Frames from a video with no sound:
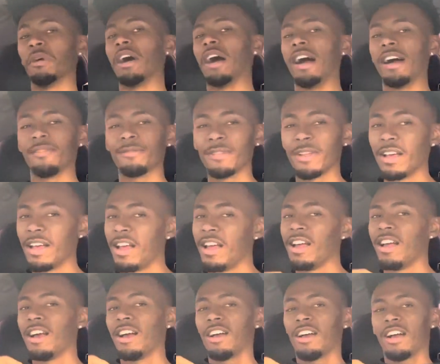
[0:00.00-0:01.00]
But
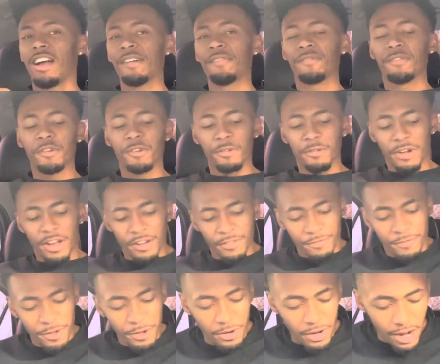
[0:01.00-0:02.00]
I feel
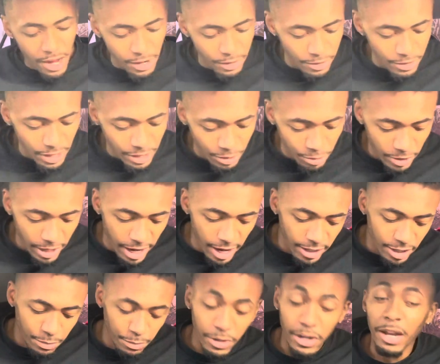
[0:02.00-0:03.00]
honored that you
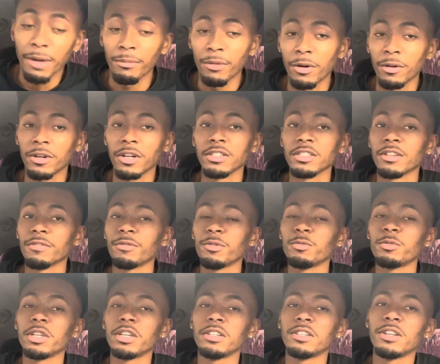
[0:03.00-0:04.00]
asked me that, bro. Cause if you
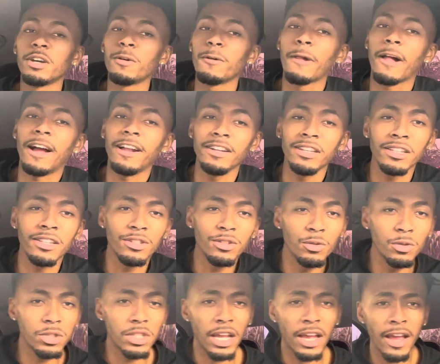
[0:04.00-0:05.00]
didn't know, I didn't
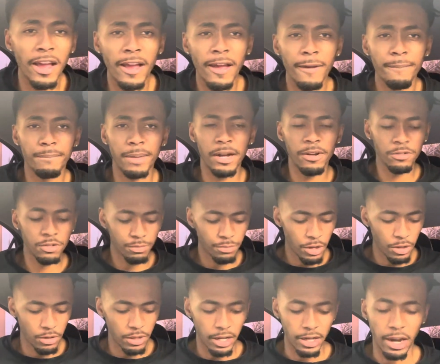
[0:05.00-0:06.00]
used to have bounce,
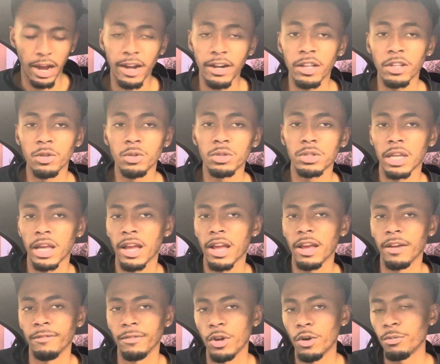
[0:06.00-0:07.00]
bro. Like, I didn't used to
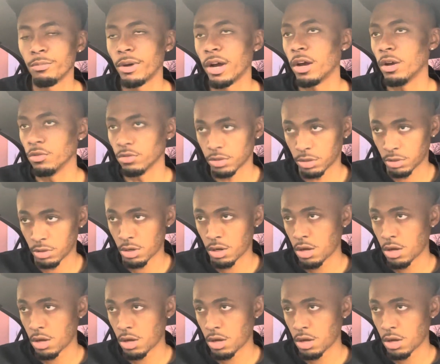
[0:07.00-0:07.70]
have no bounce.